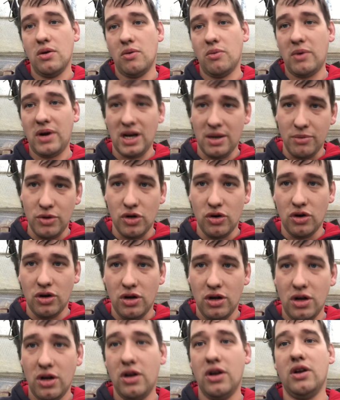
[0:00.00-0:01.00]
while I'm
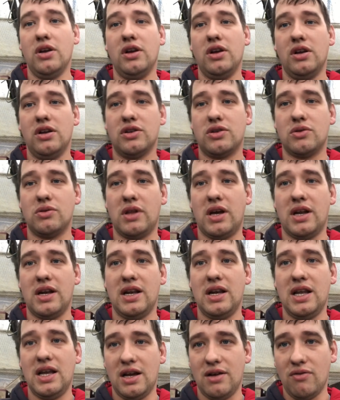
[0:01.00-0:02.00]
young so that
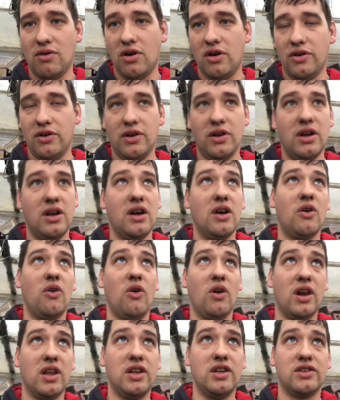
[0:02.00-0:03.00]
later on
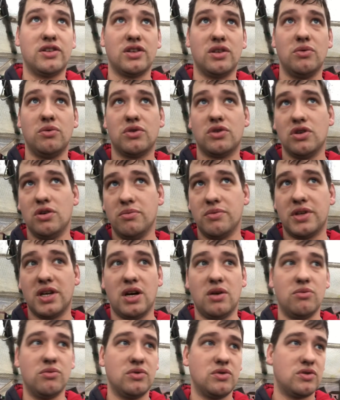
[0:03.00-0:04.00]
all I need to do is come
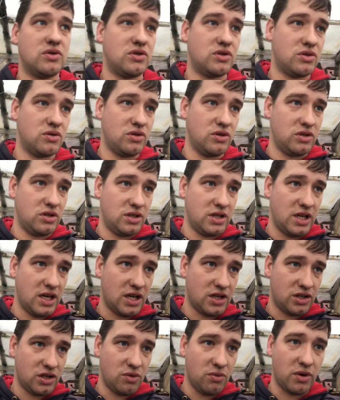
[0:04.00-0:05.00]
down
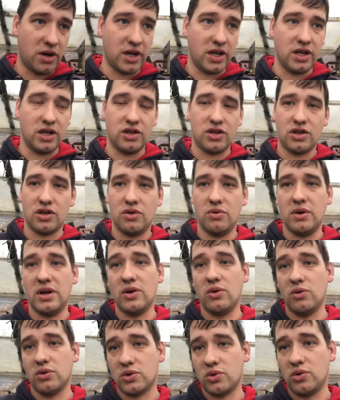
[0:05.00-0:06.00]
yeah do what I need to do
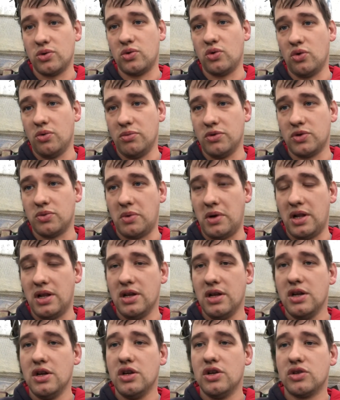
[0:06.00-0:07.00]
and also at home as well.
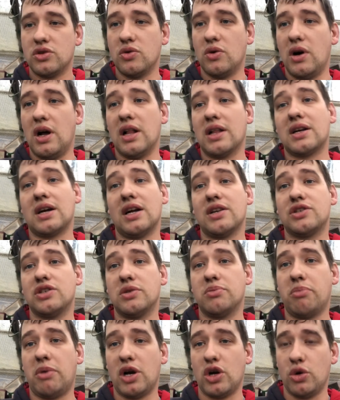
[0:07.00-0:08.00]
So I'll catch
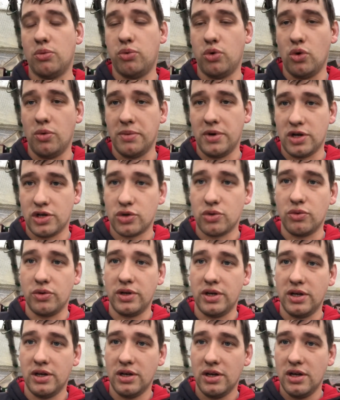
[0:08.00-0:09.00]
you back up home and I'll show
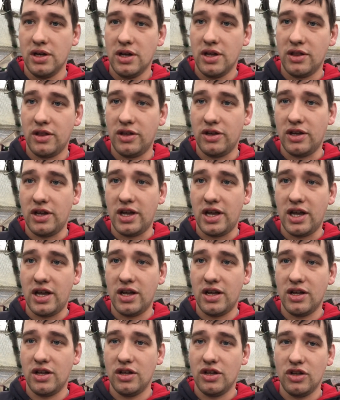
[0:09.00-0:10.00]
you the
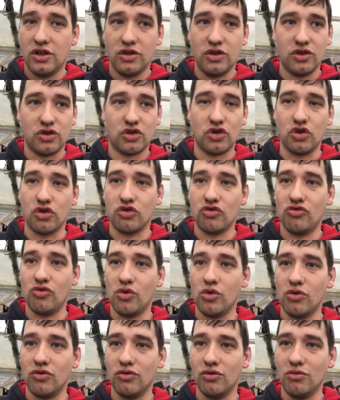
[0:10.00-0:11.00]
uh, the sun
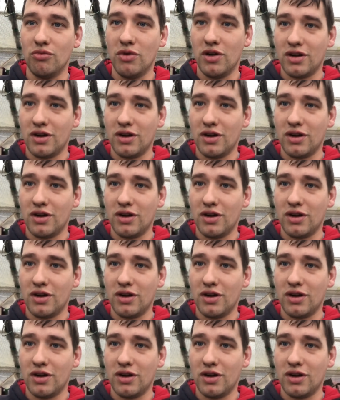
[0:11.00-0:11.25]
grow room.